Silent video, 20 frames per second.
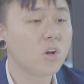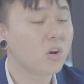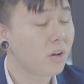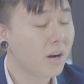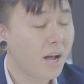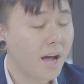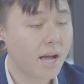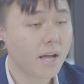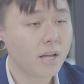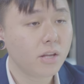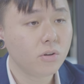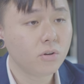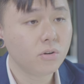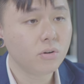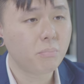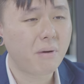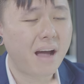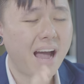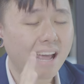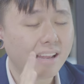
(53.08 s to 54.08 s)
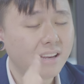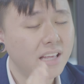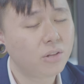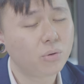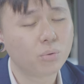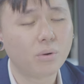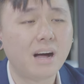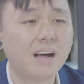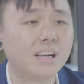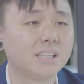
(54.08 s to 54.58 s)
I'm not gonna hire you, but I
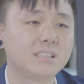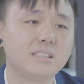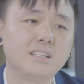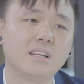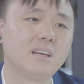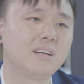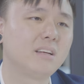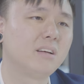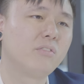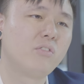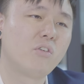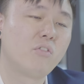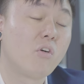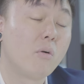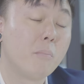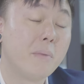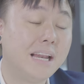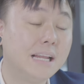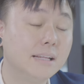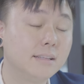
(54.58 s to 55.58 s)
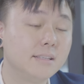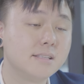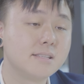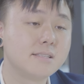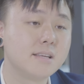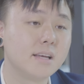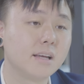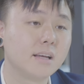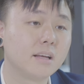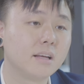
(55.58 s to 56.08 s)
need to ask lah, for formality's
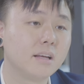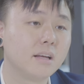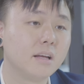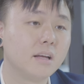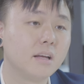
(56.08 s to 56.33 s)
sake.